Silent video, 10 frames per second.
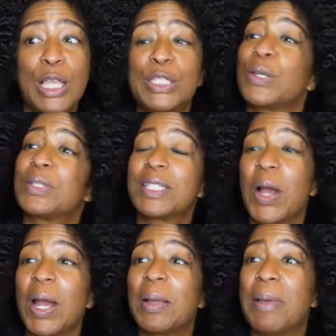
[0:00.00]
So
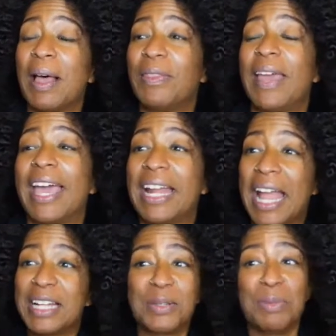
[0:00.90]
sorry about that. I
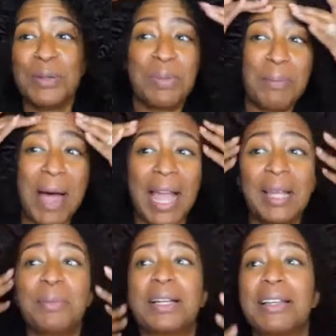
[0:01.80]
had to mute my
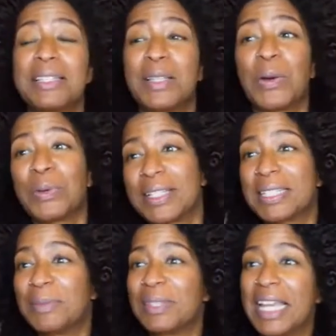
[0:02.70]
mic because there was
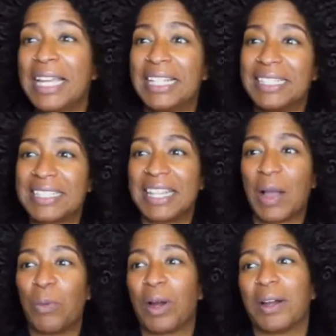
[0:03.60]
some things
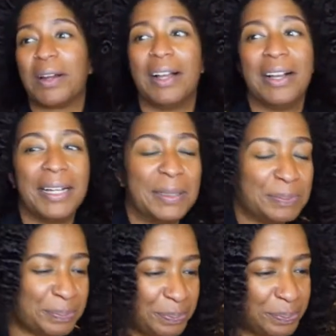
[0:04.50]
that were um,